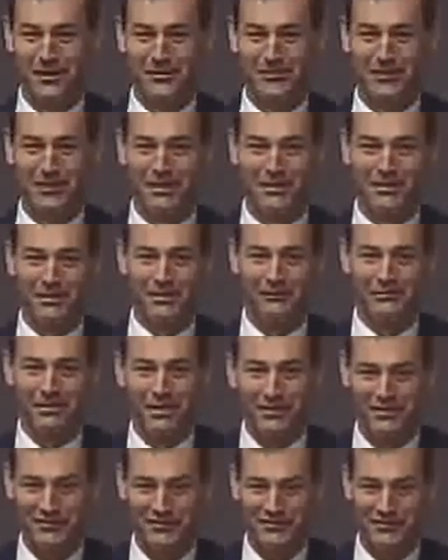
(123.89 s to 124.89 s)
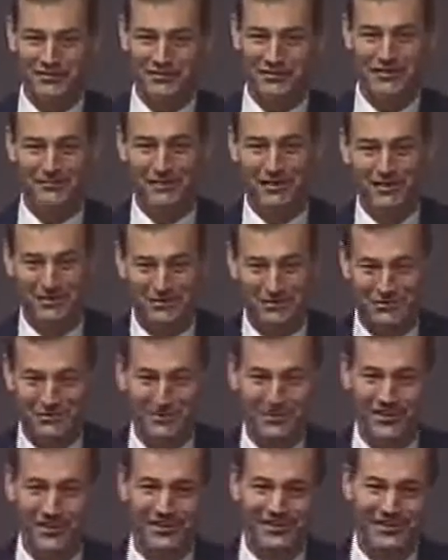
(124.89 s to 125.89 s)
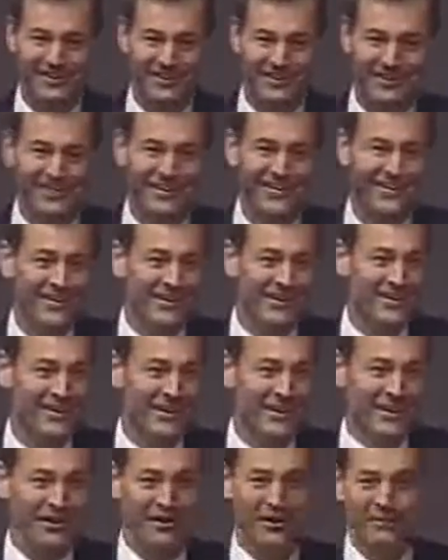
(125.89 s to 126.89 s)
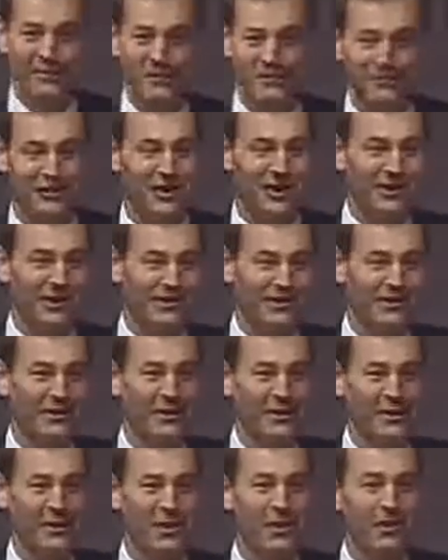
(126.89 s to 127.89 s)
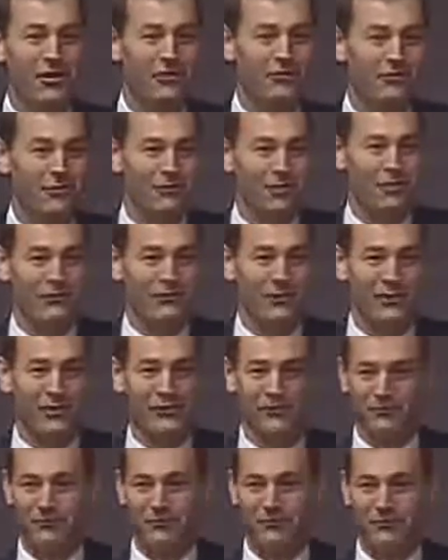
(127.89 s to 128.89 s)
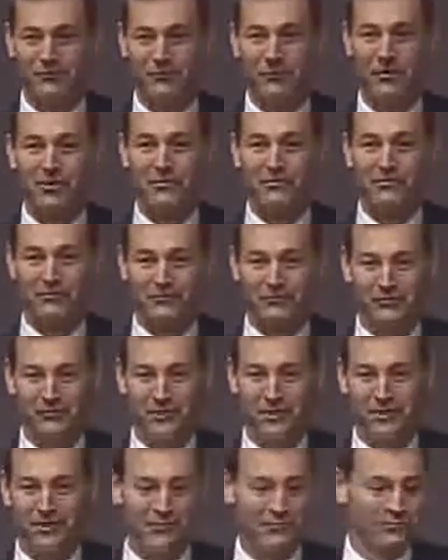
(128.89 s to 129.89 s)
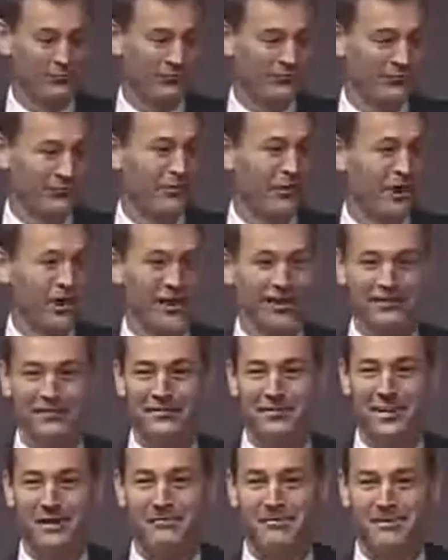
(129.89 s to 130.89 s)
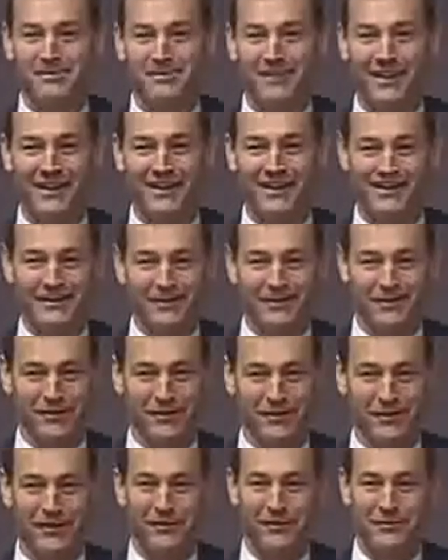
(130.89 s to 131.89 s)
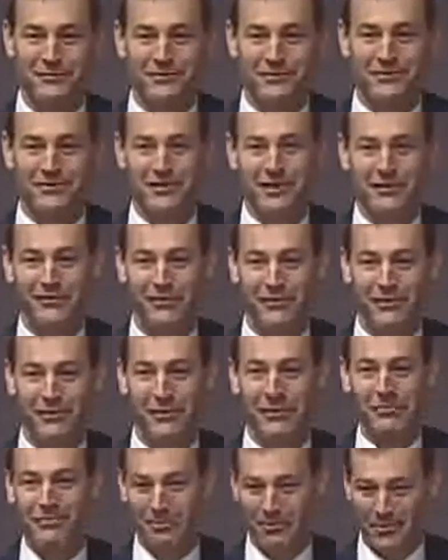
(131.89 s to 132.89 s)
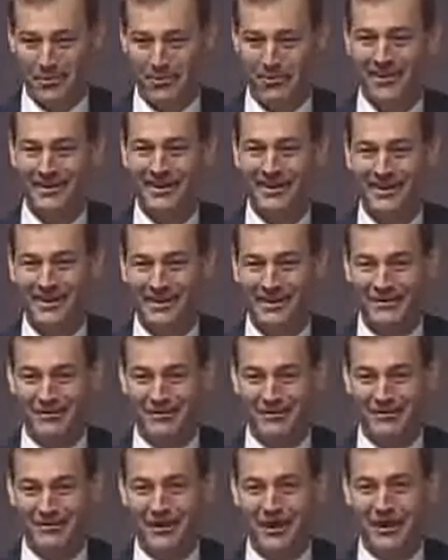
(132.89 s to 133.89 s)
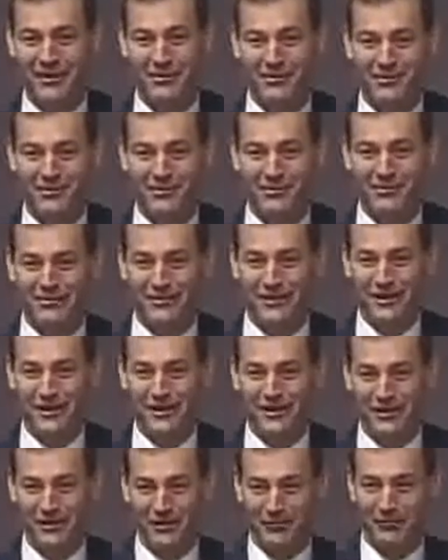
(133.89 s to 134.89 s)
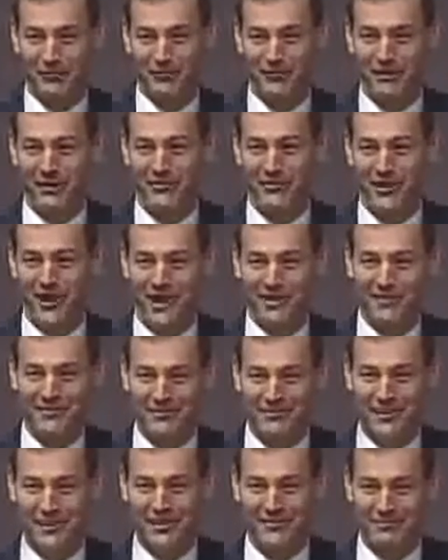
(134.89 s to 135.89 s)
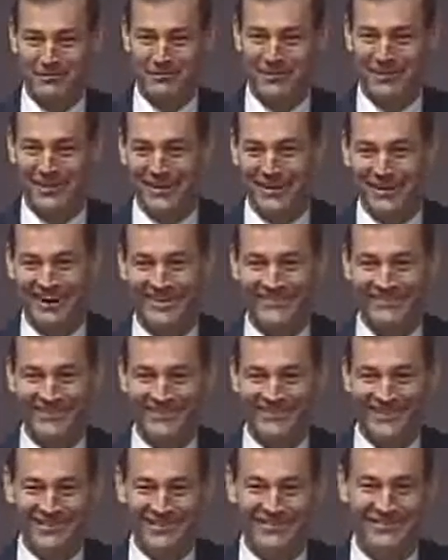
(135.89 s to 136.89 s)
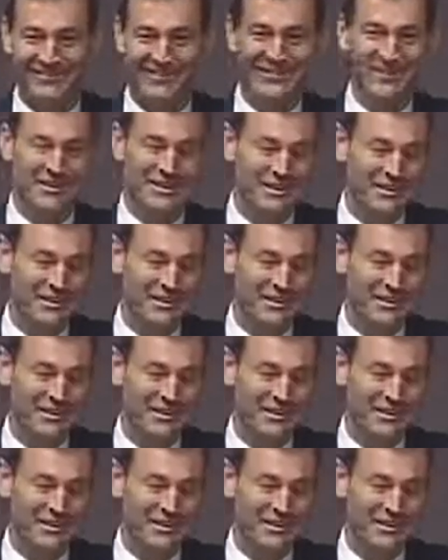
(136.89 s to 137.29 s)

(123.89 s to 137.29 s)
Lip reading: How am I going to get patients into my trial here? And all of a sudden, all four of our phone rang simultaneously, and it turned out that Oprah had just had hers done, and it was on that segment that afternoon.